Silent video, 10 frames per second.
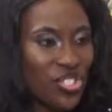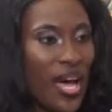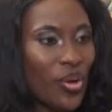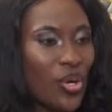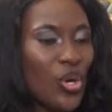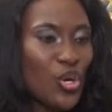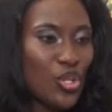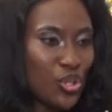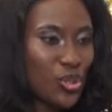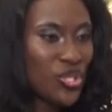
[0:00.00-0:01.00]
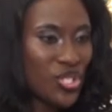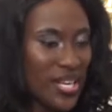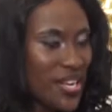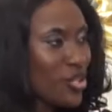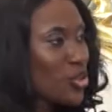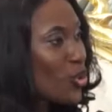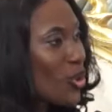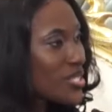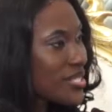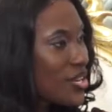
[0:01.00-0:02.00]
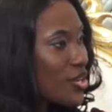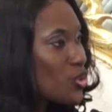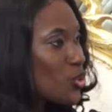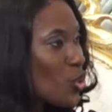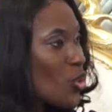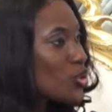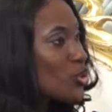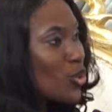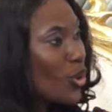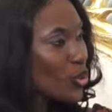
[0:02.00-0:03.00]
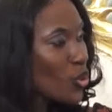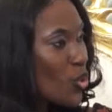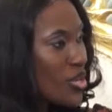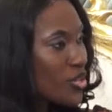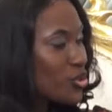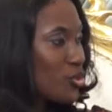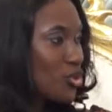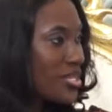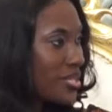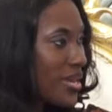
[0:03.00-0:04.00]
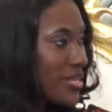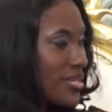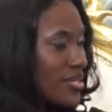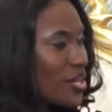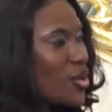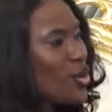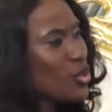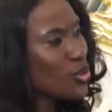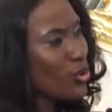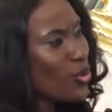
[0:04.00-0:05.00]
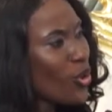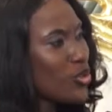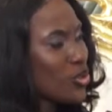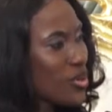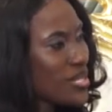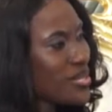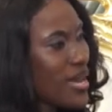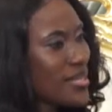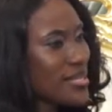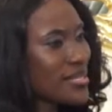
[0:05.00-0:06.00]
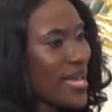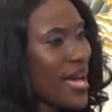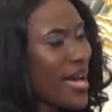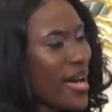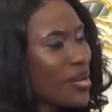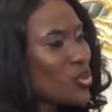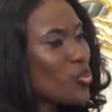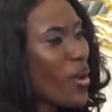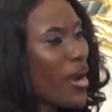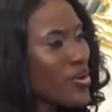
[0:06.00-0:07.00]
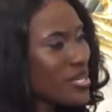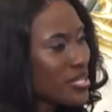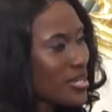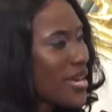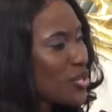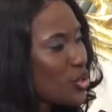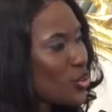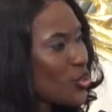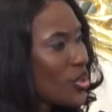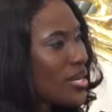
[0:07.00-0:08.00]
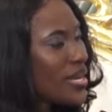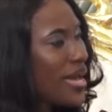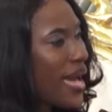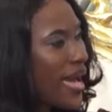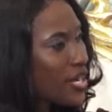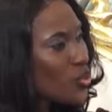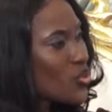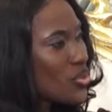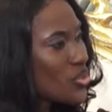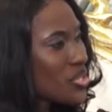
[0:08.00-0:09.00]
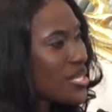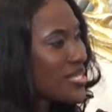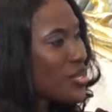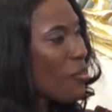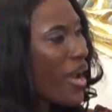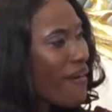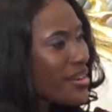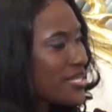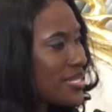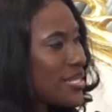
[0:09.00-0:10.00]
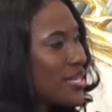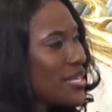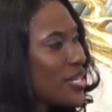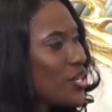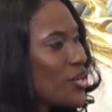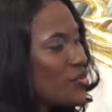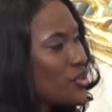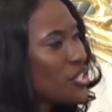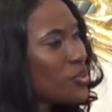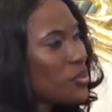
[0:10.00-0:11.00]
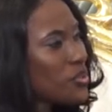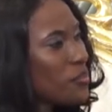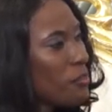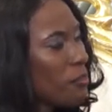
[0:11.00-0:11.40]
child should sit here, should not sit here, should go here, should not go here, should dress like this, should not dress like this. How do parents like you handle these things in the parenting of your children?